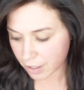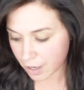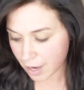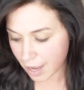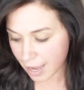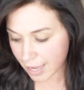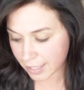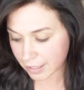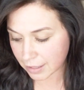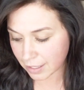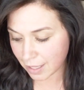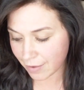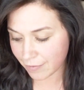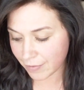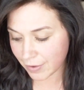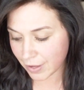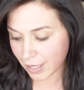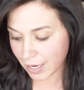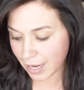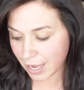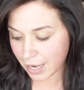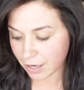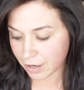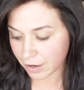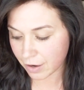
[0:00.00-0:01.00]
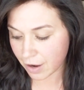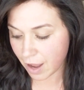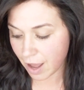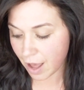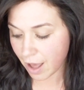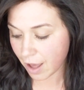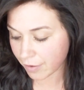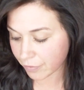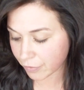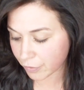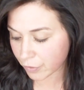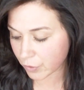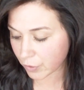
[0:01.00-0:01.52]
I love it. And
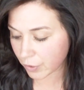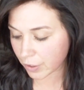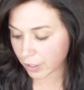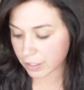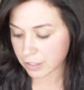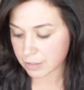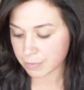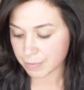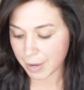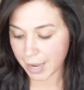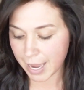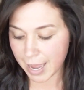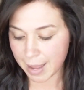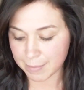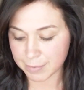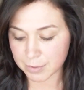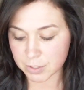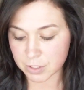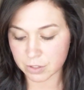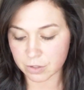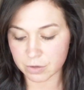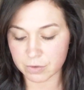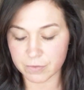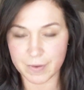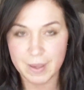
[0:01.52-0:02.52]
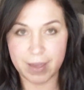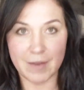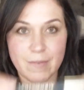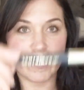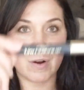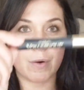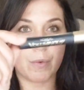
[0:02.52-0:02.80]
of course, my absolute favorite,